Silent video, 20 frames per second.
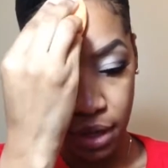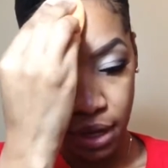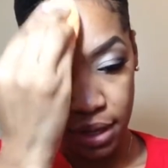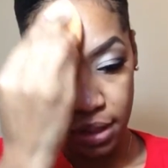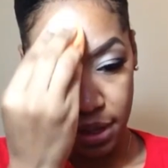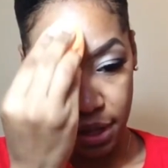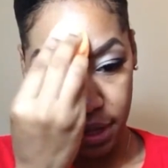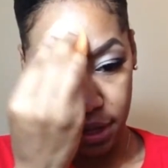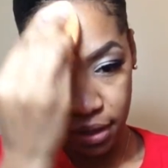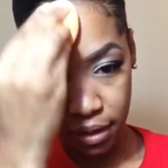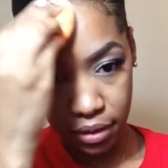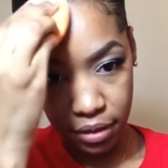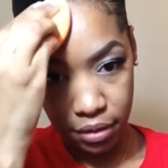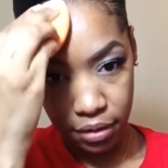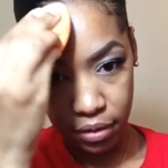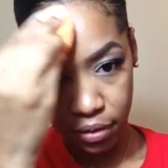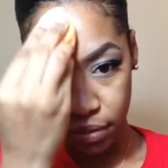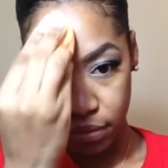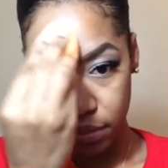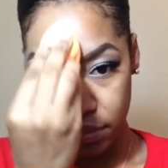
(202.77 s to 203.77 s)
I like it
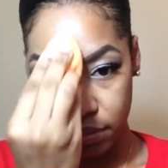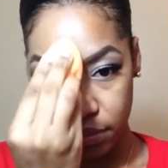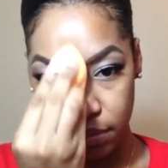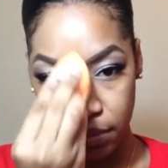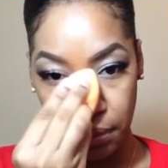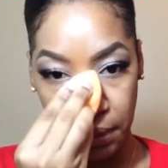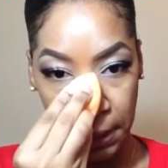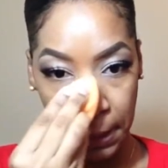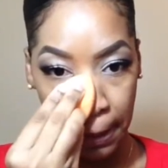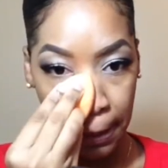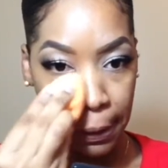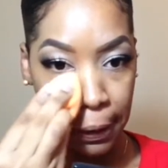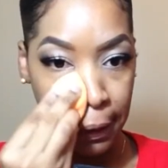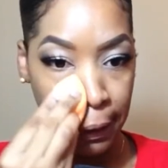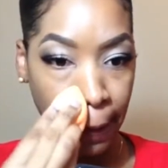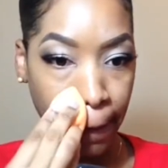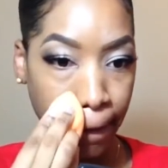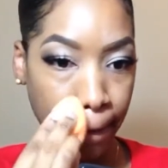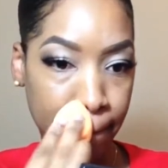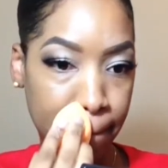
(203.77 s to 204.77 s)
though.
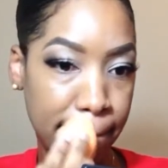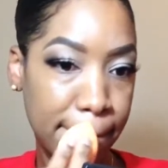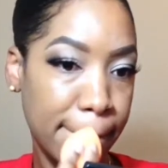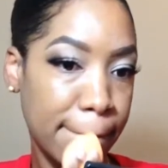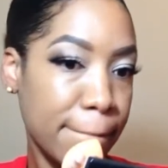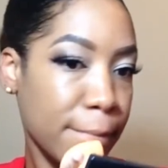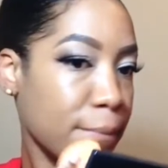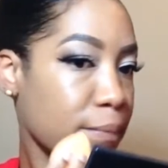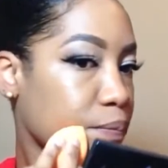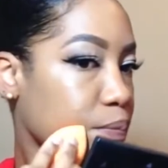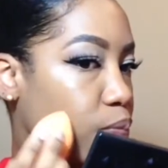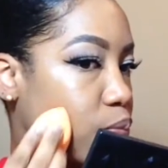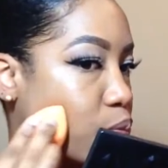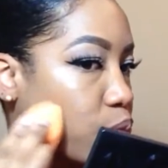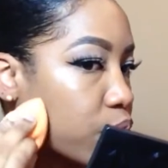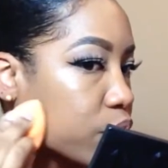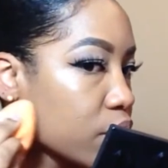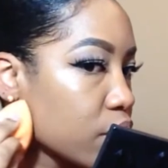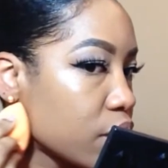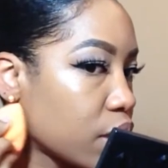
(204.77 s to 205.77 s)

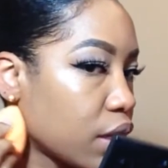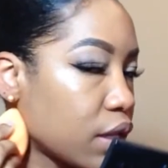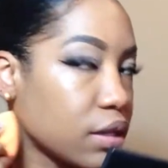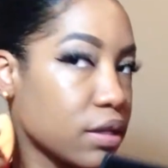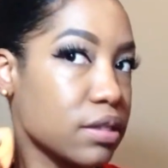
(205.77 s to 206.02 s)
It